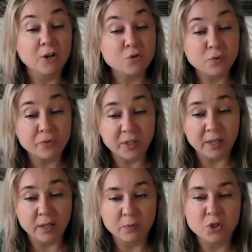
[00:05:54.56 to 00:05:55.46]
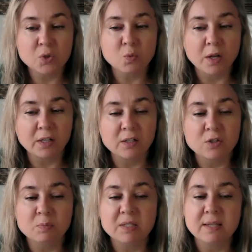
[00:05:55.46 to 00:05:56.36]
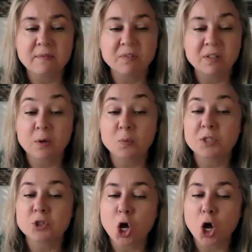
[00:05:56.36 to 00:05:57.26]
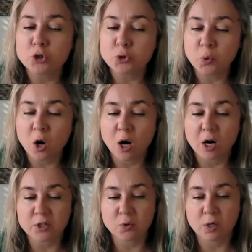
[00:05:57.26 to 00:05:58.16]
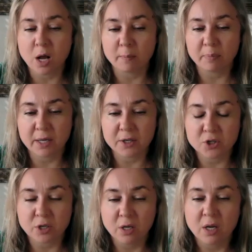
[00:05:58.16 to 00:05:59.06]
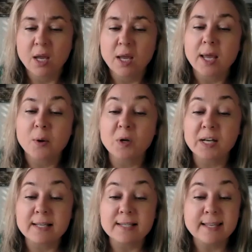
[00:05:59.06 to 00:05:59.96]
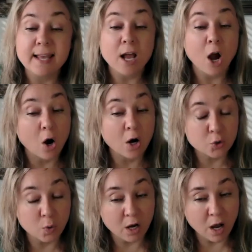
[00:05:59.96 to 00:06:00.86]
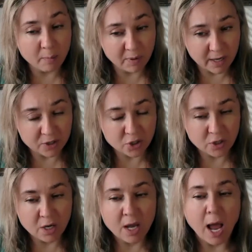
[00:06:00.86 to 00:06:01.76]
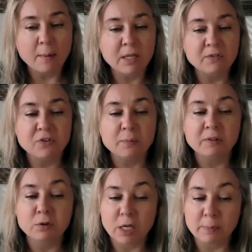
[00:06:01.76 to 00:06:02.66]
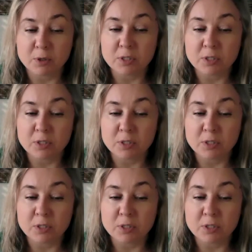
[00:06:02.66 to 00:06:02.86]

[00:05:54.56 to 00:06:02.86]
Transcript: And truthfully, we just wanted it to be something that was not too hard to accomplish. And when I say hard to accomplish, I mean from a 3D